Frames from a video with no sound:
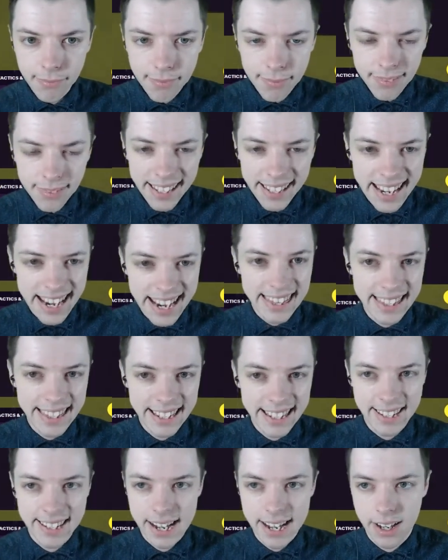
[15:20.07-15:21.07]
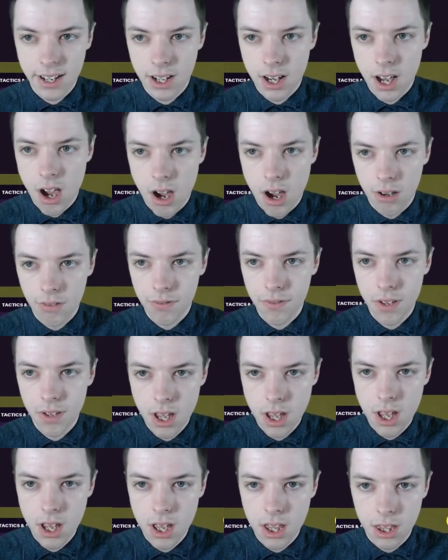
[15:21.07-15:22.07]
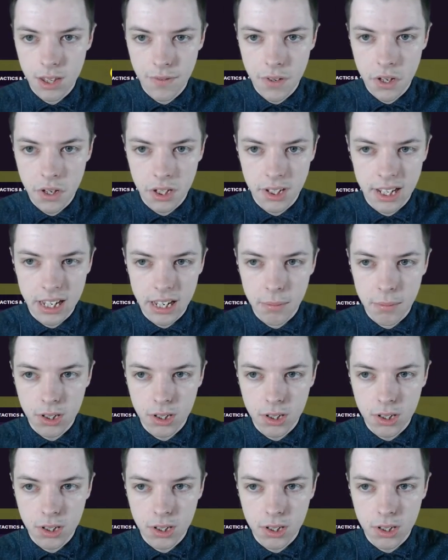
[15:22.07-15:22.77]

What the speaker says: in this second half, the first team has looked a